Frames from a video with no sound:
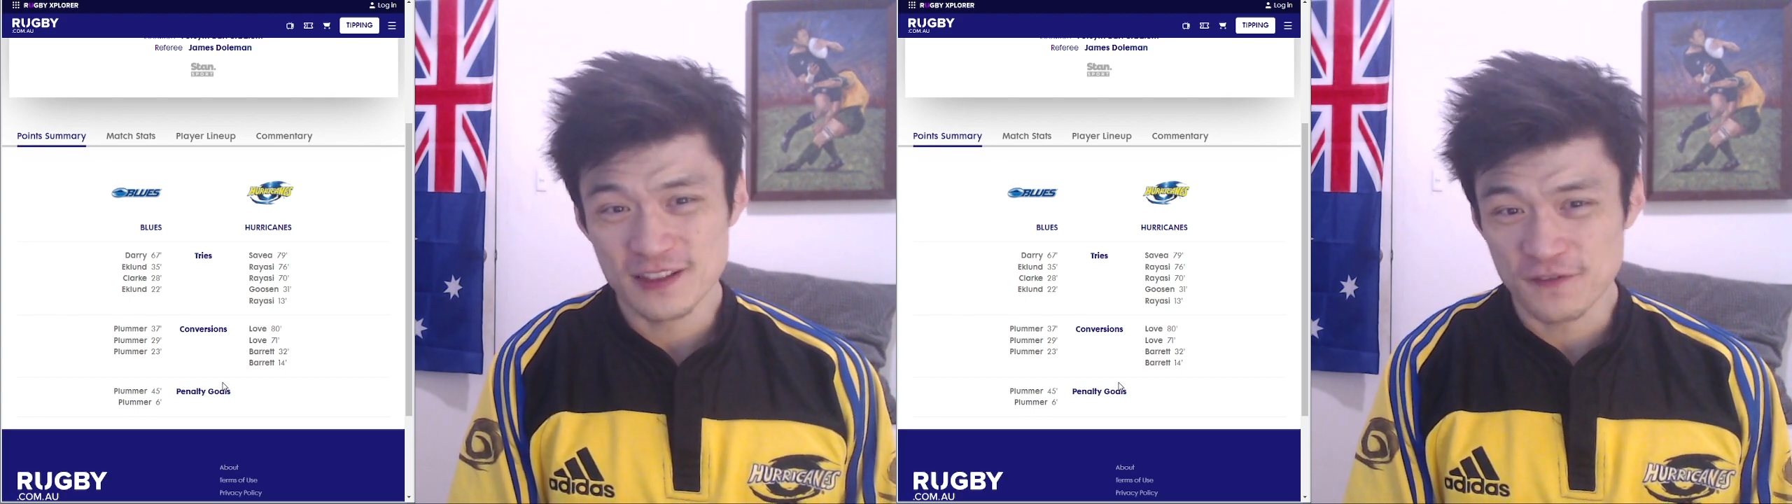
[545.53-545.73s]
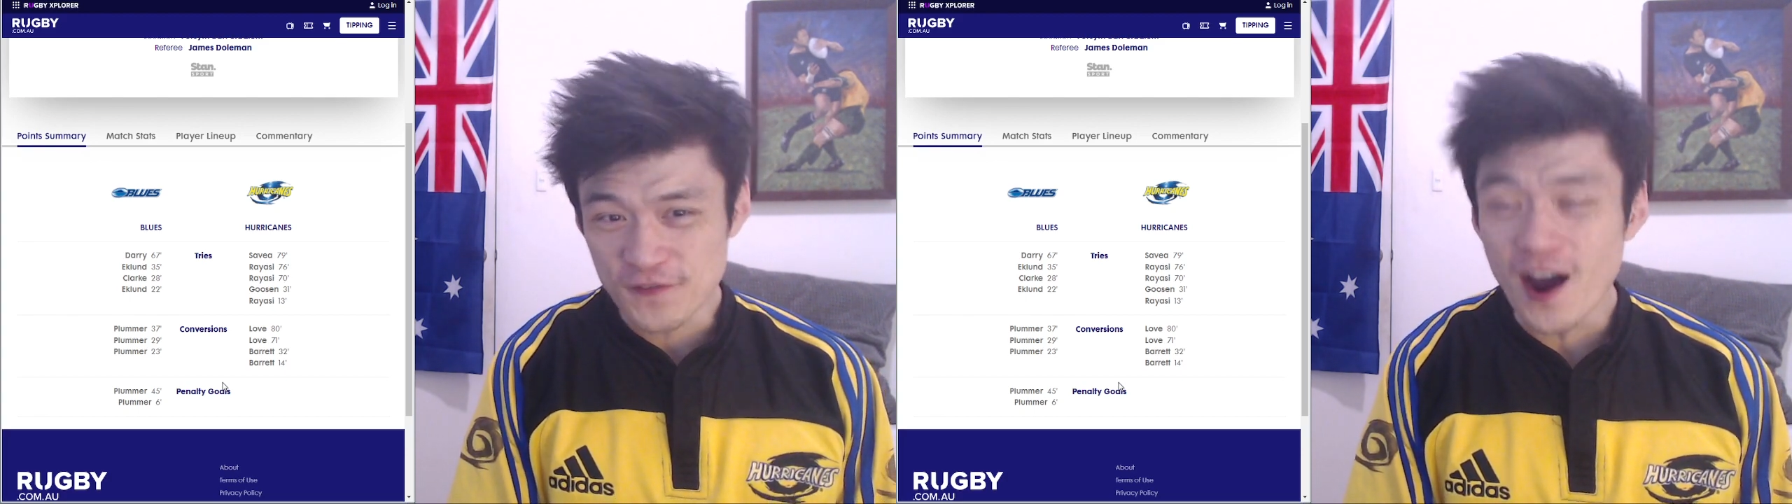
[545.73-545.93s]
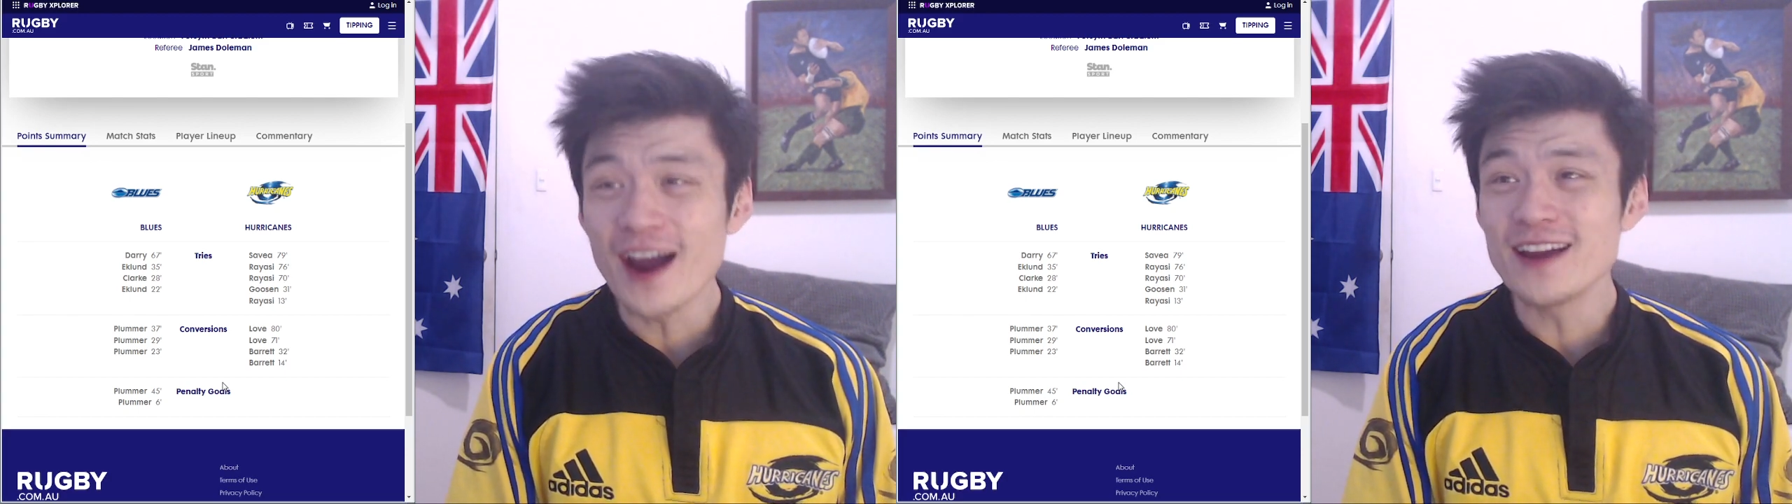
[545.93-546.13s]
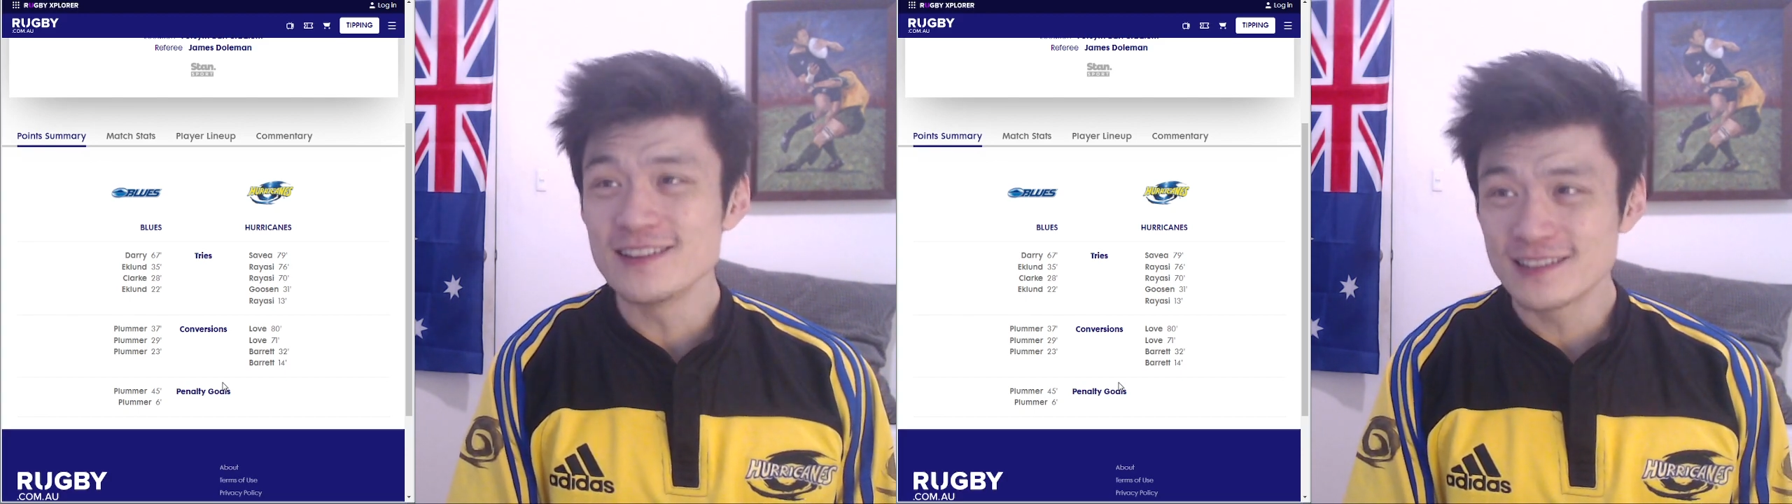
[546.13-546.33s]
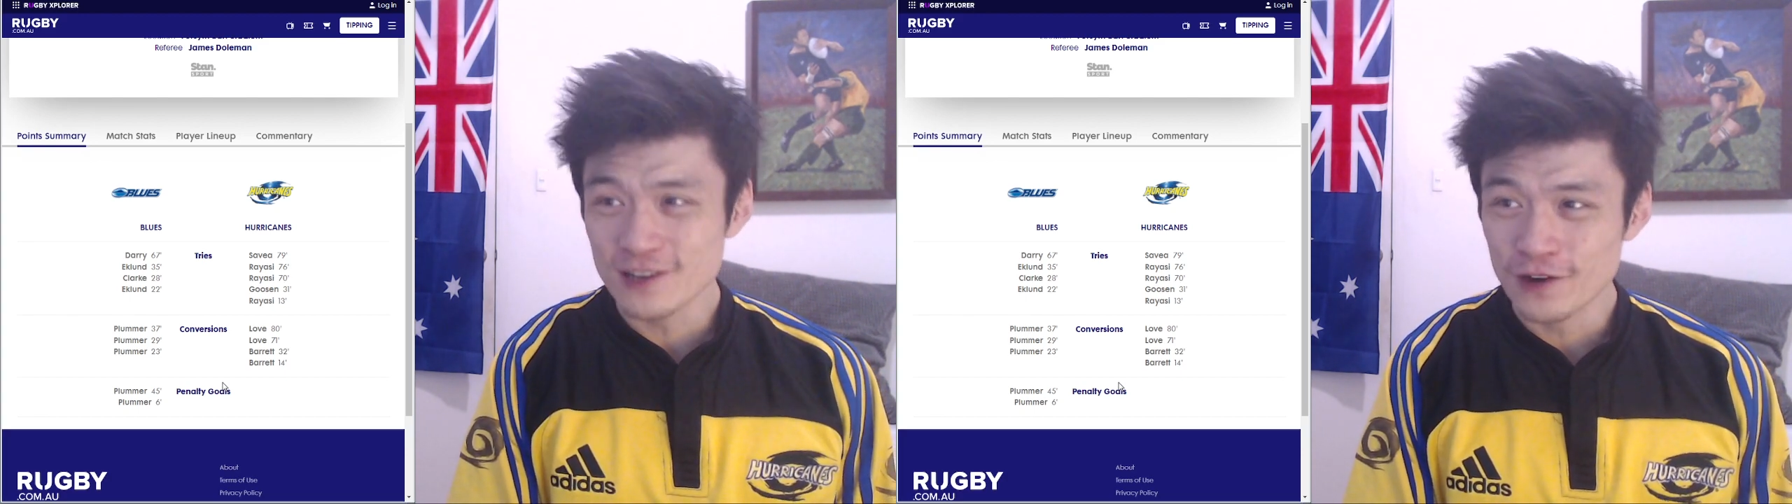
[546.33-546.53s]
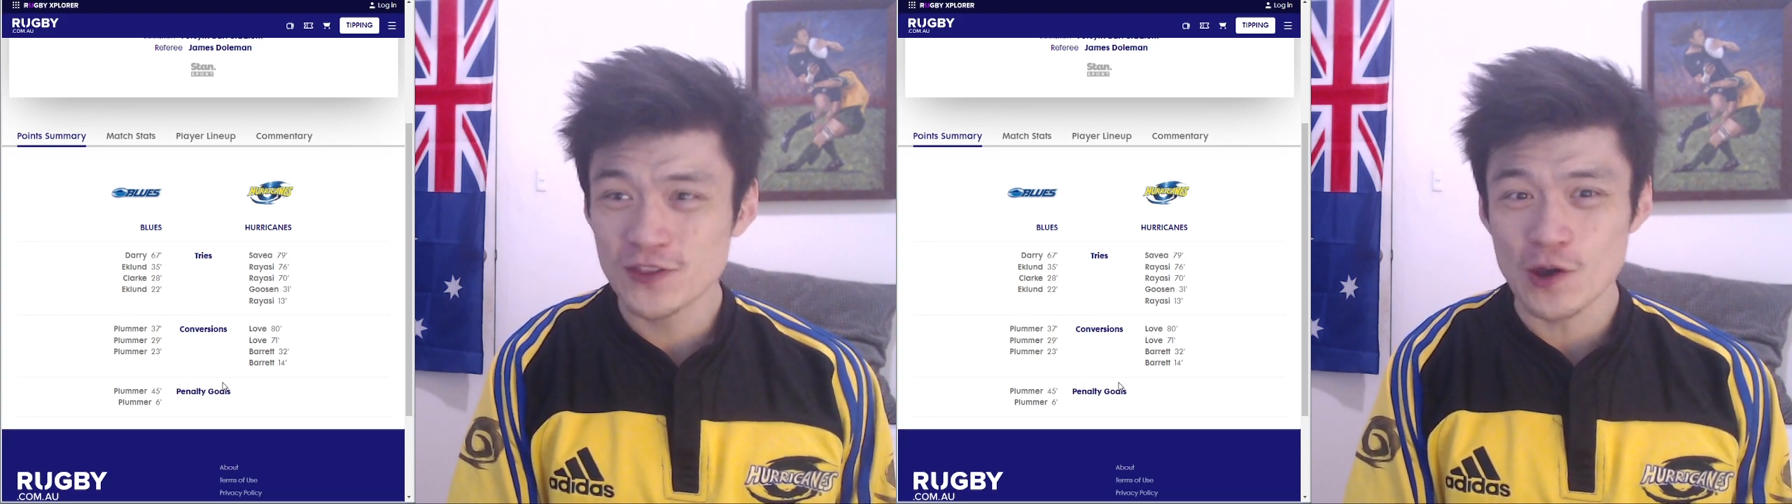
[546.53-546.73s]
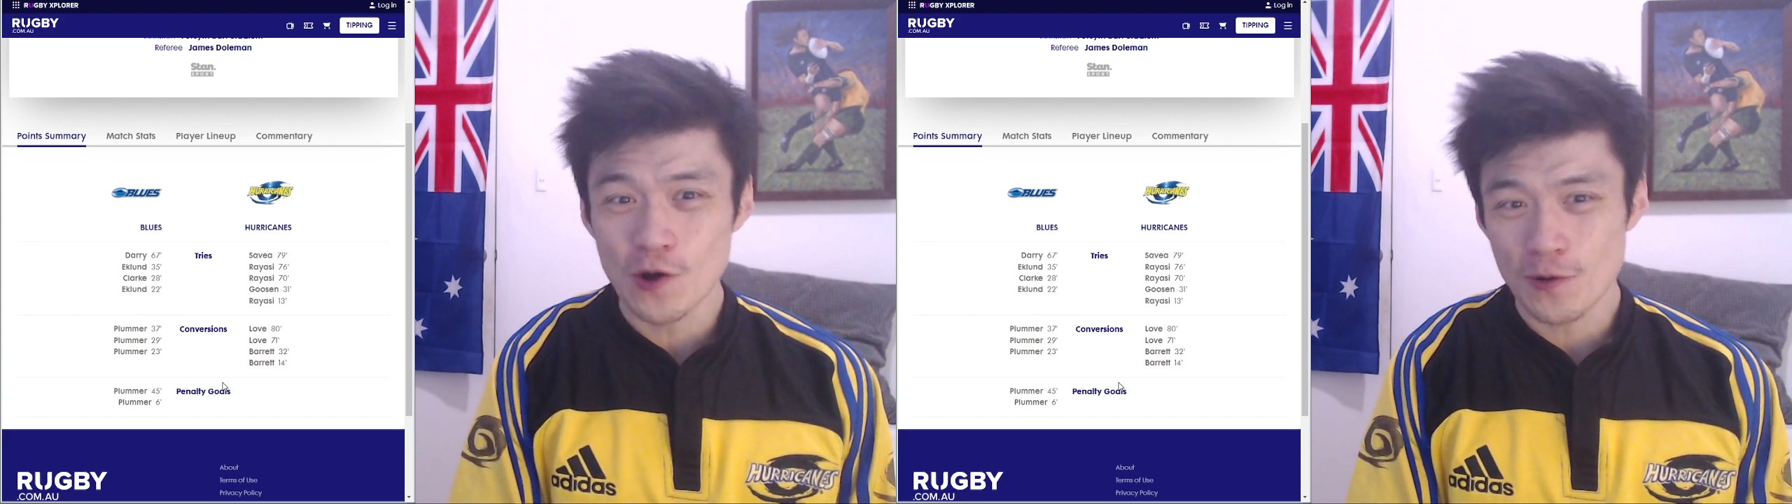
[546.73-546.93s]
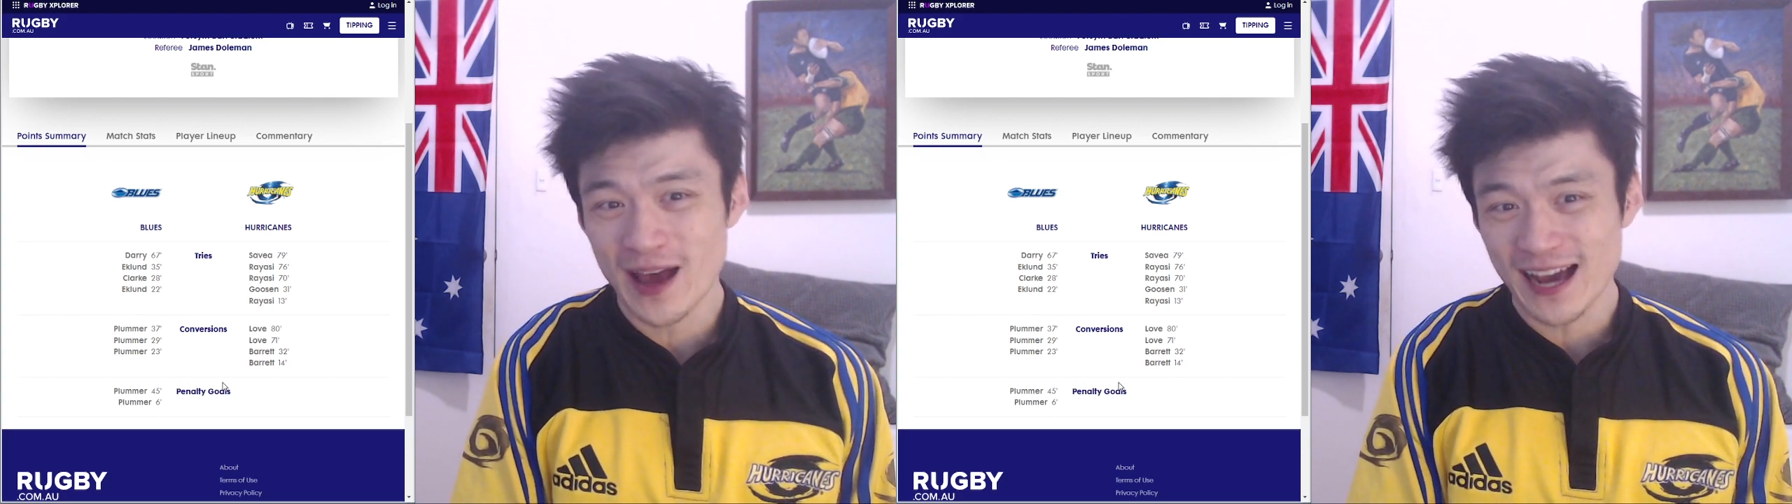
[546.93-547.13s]
finest of the
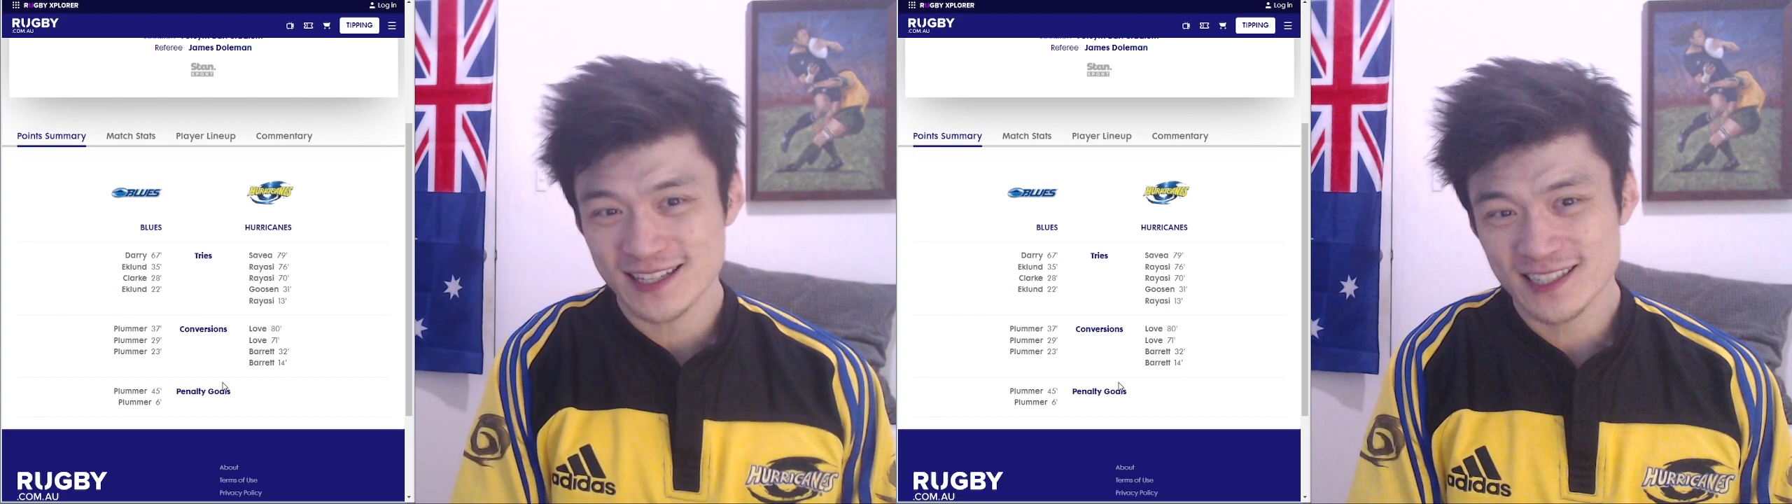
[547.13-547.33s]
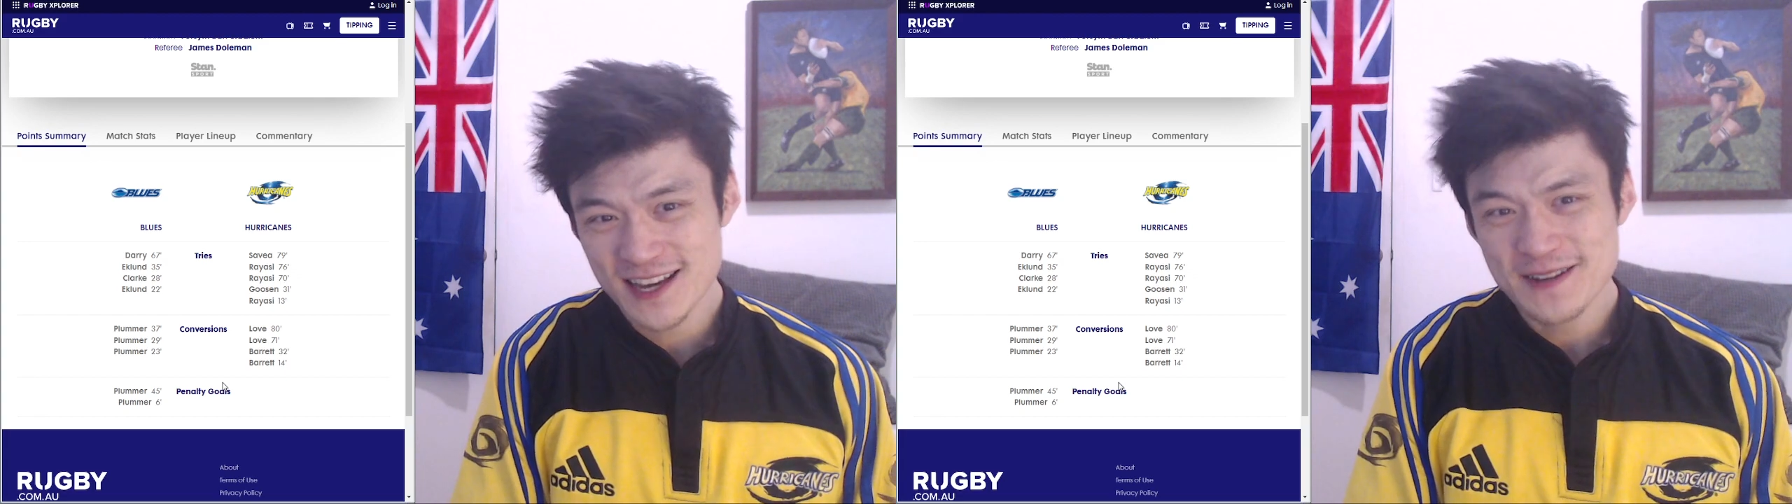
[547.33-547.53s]
All Blacks